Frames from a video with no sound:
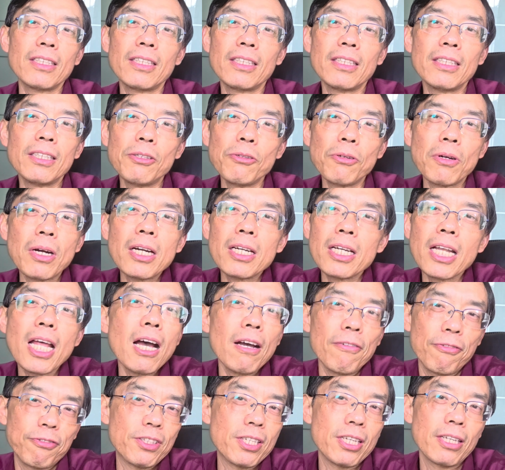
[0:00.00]
You are
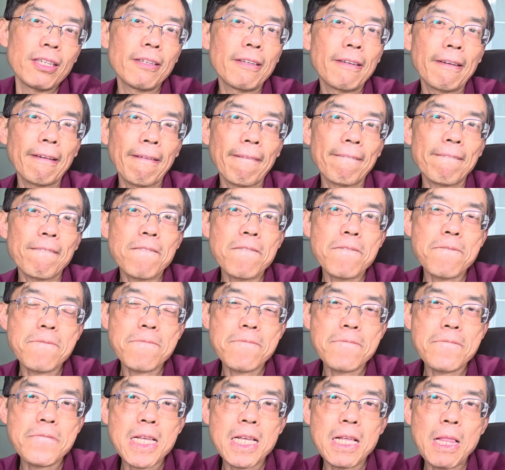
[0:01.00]
loved.
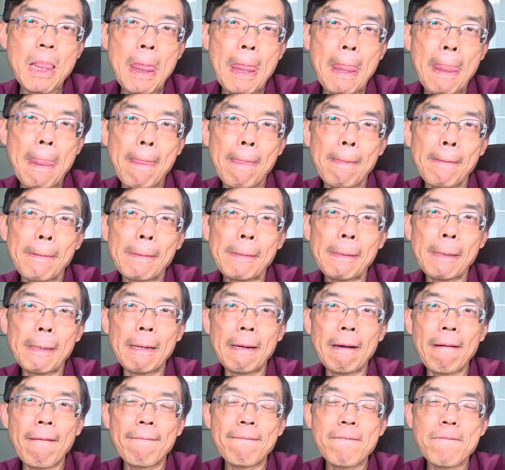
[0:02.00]

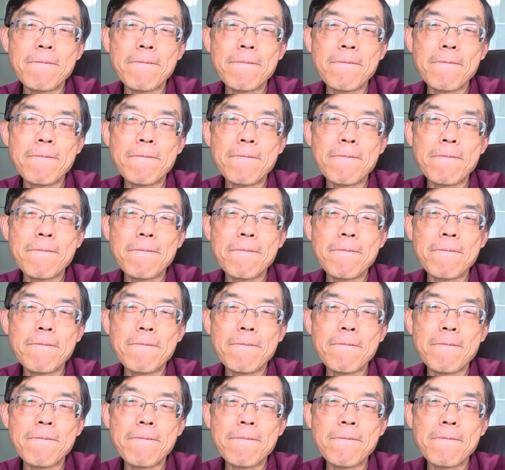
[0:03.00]
Yeah.